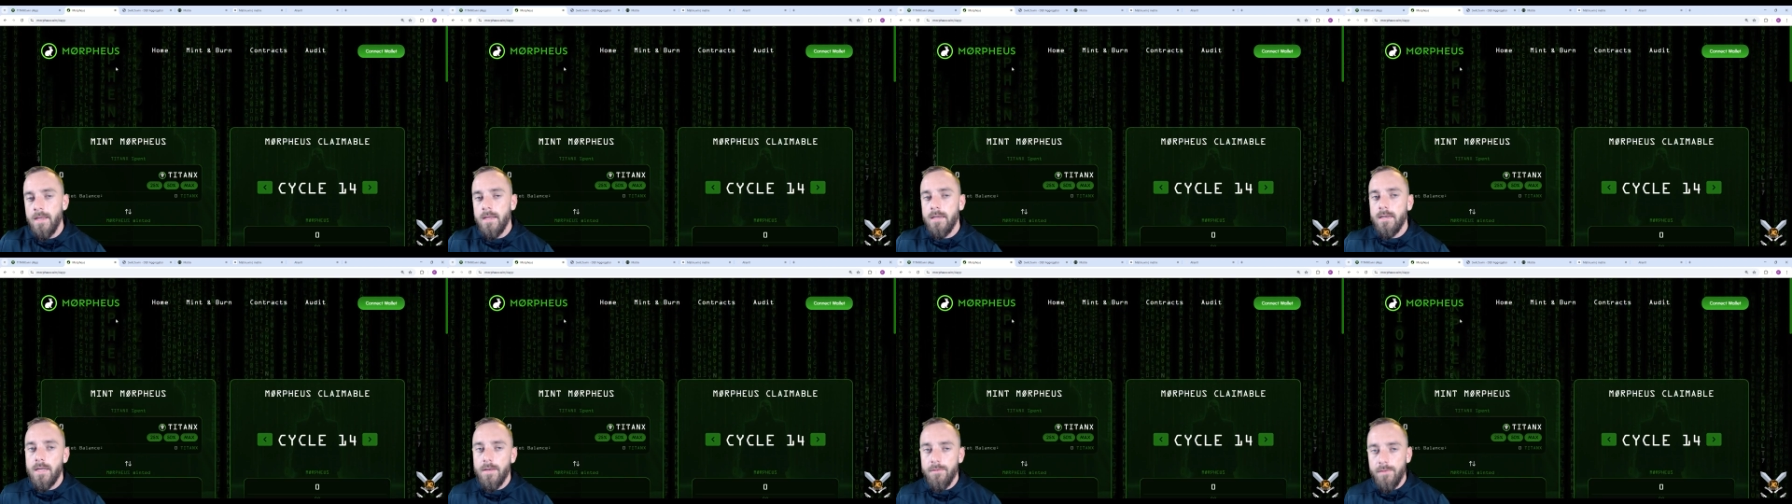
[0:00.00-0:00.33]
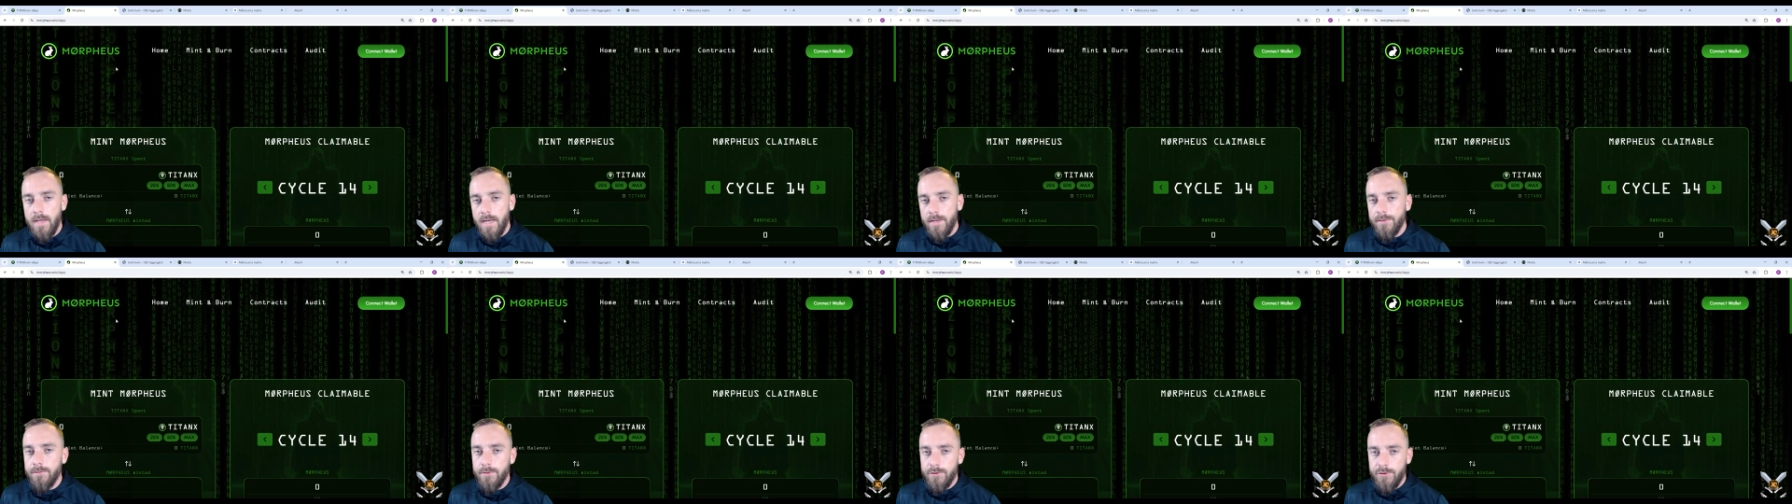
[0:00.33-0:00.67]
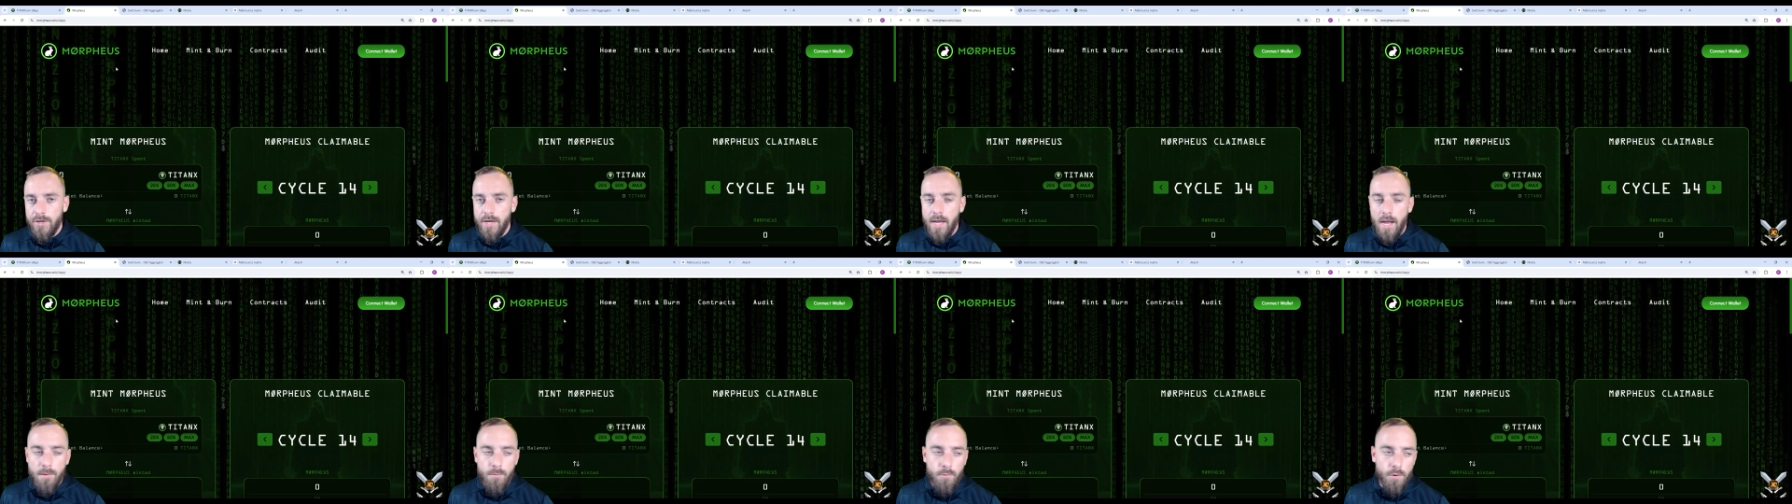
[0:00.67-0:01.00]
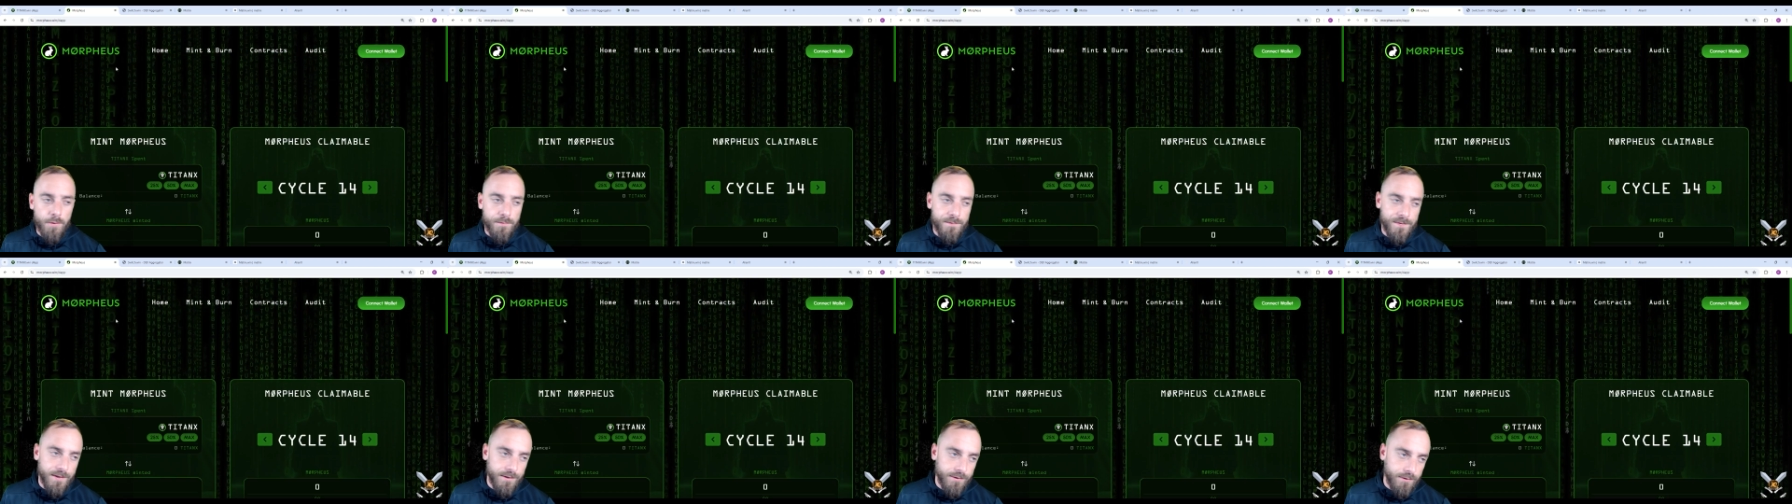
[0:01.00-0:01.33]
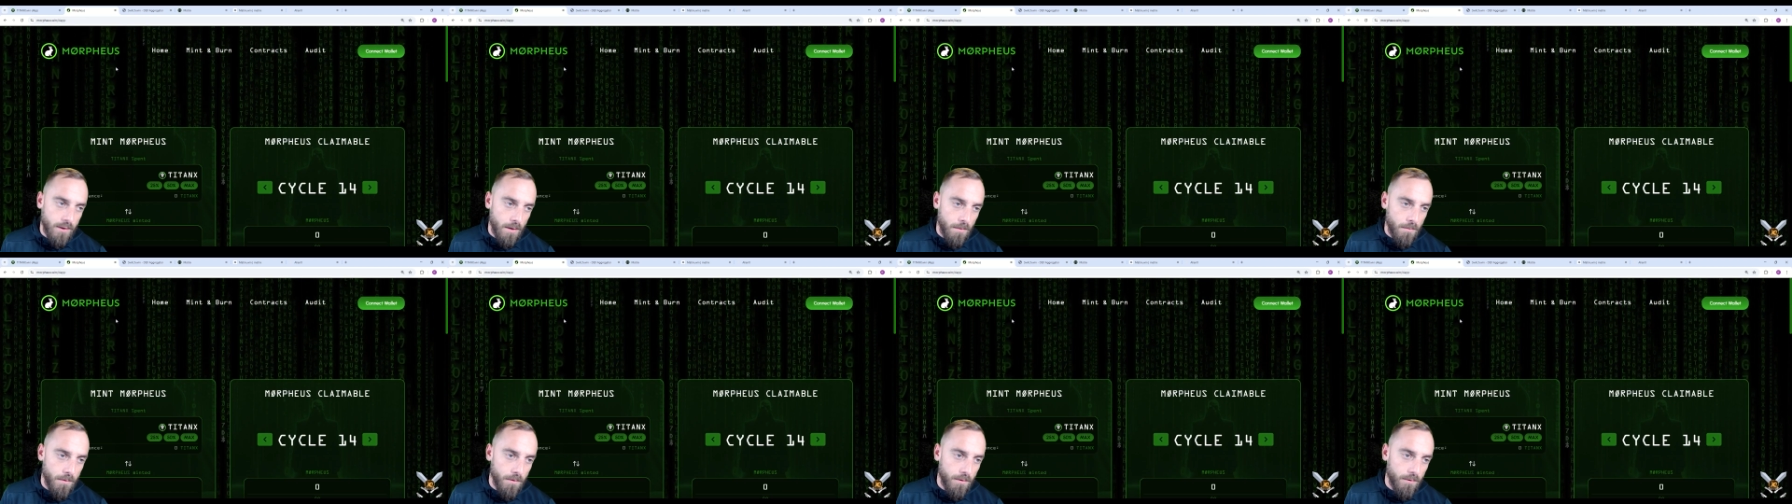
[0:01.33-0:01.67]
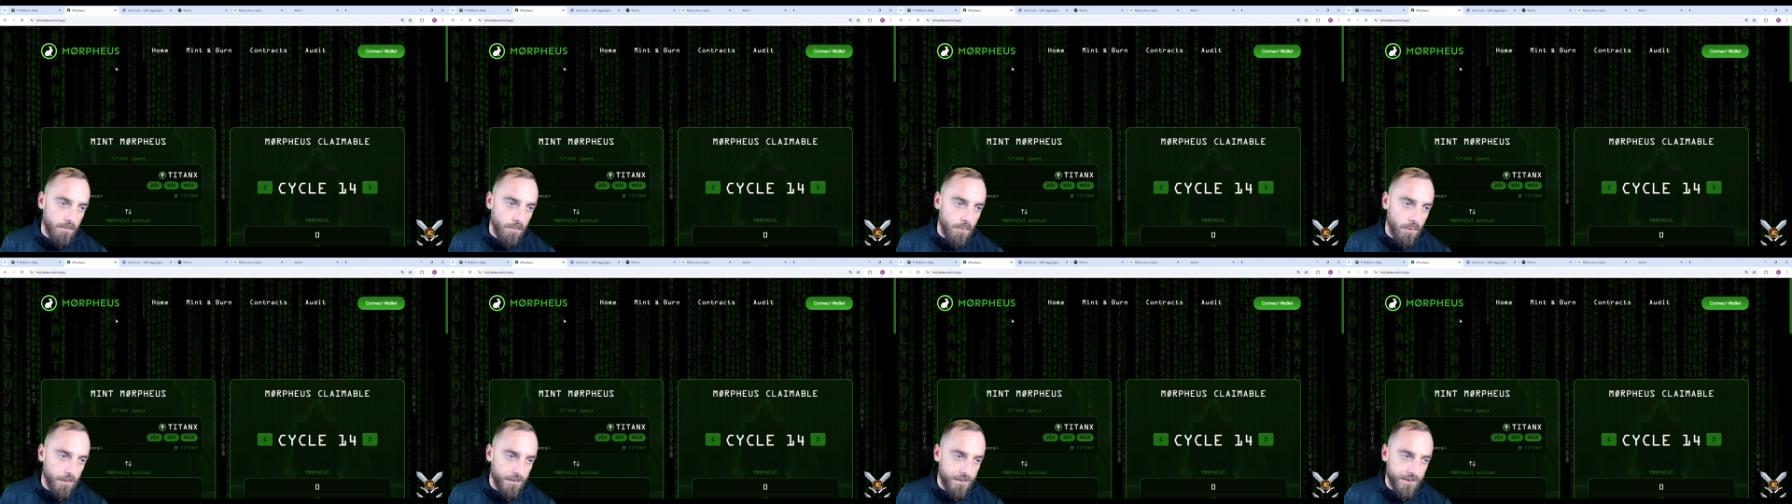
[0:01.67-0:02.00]
Now, if you guys want to check out Morpheus, come over to
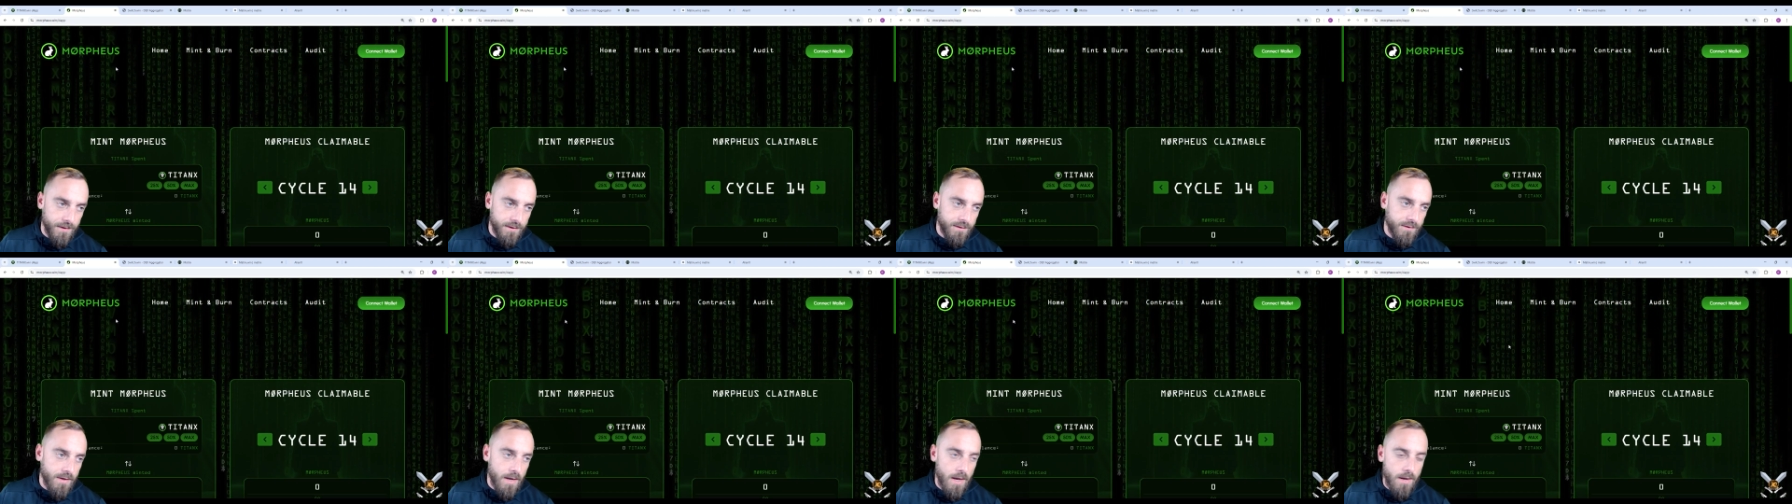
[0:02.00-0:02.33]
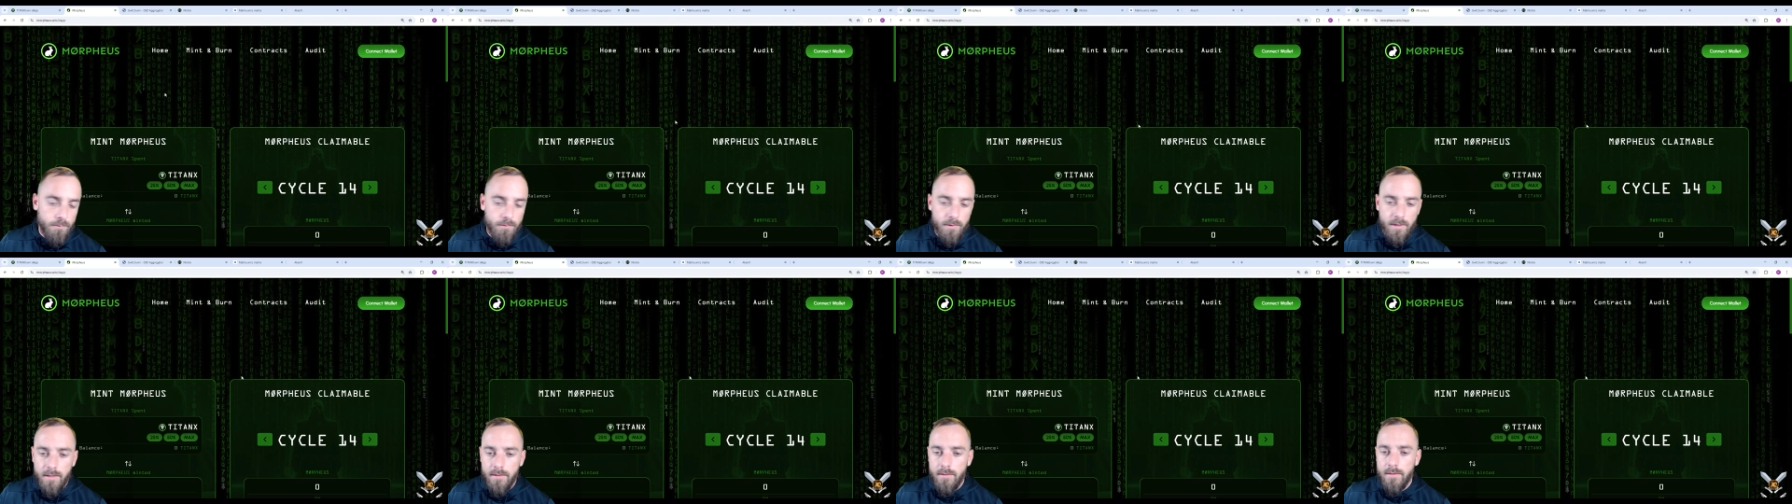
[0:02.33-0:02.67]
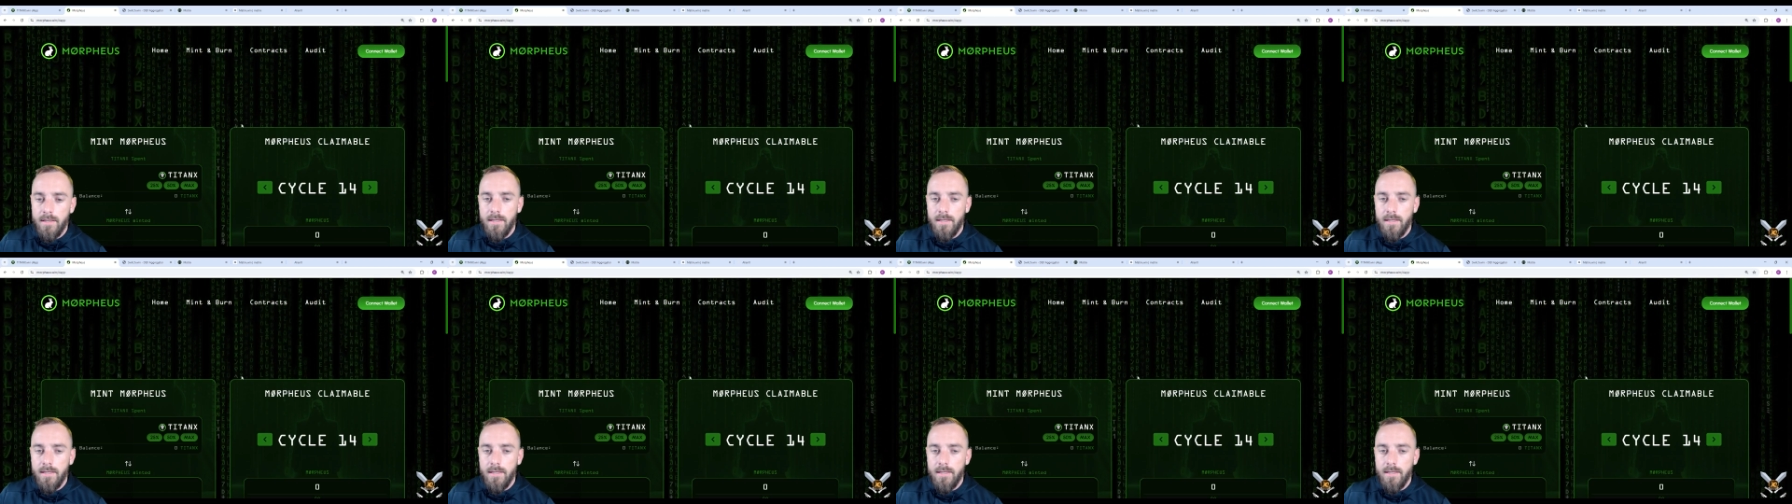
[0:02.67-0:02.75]
morpheus.win.